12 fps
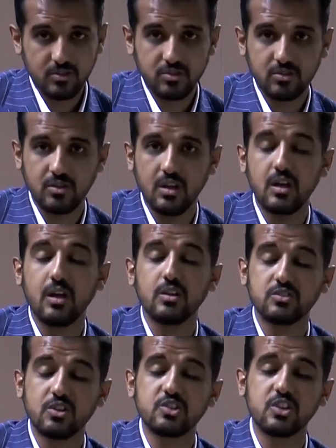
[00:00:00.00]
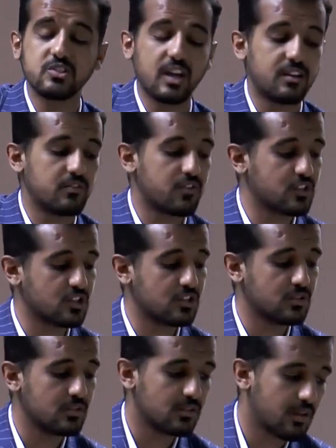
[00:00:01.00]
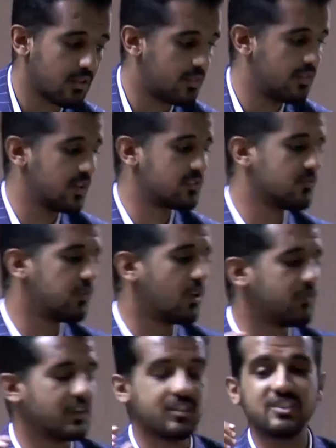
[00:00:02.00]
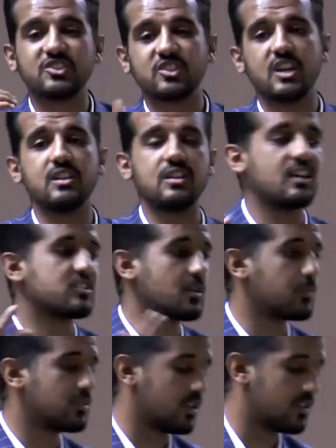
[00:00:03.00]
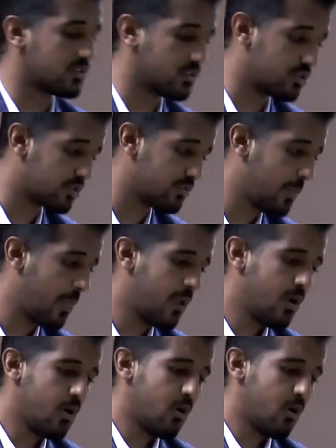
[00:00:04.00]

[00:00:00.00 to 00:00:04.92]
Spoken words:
surgical site infection that involving the skin and subcutaneous tissue,